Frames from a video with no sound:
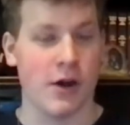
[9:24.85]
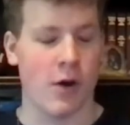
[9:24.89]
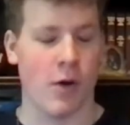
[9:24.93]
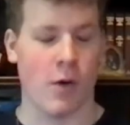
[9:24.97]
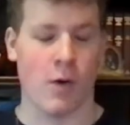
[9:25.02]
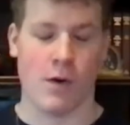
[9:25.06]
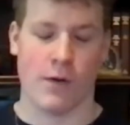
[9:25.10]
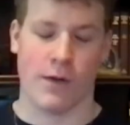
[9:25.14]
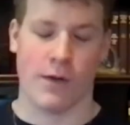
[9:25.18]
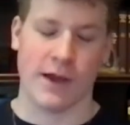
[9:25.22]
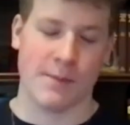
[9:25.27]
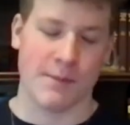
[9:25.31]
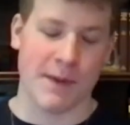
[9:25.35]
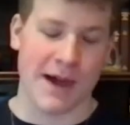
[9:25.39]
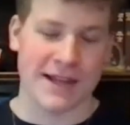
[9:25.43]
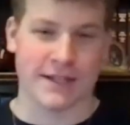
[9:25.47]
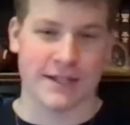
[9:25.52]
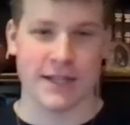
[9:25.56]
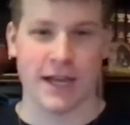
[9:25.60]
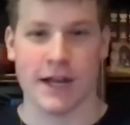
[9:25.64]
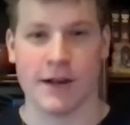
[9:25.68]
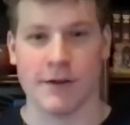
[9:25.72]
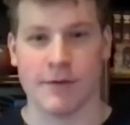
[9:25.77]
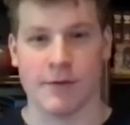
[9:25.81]
or like Matt
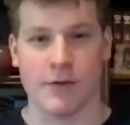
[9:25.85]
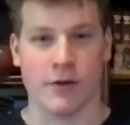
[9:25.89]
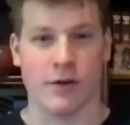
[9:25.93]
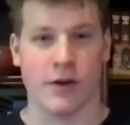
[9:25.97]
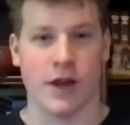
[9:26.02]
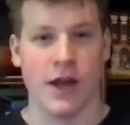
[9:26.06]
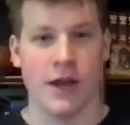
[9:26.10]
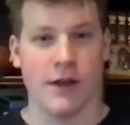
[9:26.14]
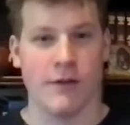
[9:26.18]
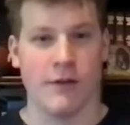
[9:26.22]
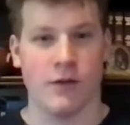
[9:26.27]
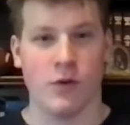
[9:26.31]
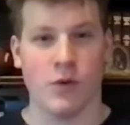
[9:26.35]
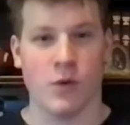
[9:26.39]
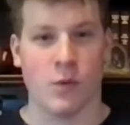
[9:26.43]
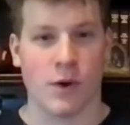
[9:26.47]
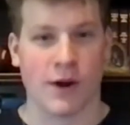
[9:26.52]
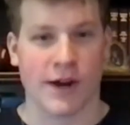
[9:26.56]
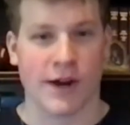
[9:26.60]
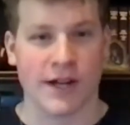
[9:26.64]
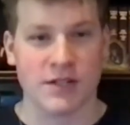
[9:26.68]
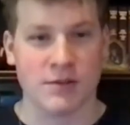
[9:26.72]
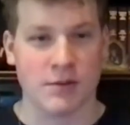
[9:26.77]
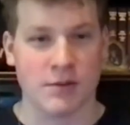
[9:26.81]
said, if you're doing
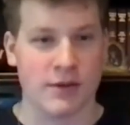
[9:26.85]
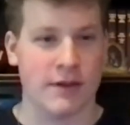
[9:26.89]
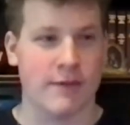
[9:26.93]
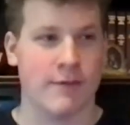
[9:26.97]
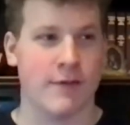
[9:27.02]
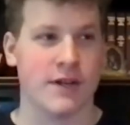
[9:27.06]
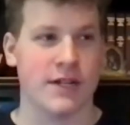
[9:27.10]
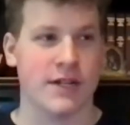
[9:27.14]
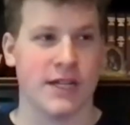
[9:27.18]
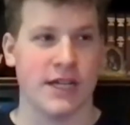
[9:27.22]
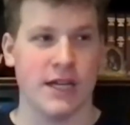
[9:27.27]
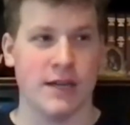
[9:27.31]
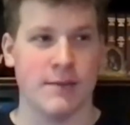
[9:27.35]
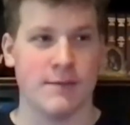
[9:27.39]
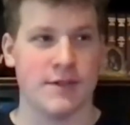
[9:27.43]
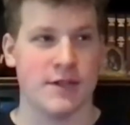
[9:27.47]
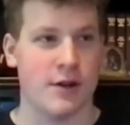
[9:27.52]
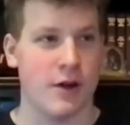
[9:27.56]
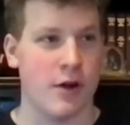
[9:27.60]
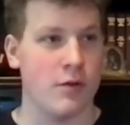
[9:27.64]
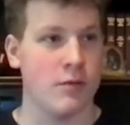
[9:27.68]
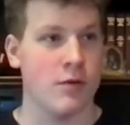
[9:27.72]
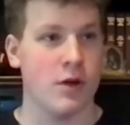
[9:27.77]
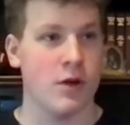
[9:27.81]
workouts with different teams, you
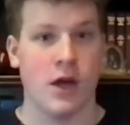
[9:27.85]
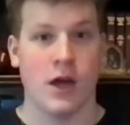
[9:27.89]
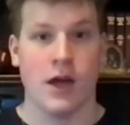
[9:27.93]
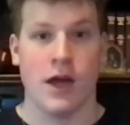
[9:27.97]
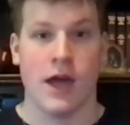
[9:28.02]
know,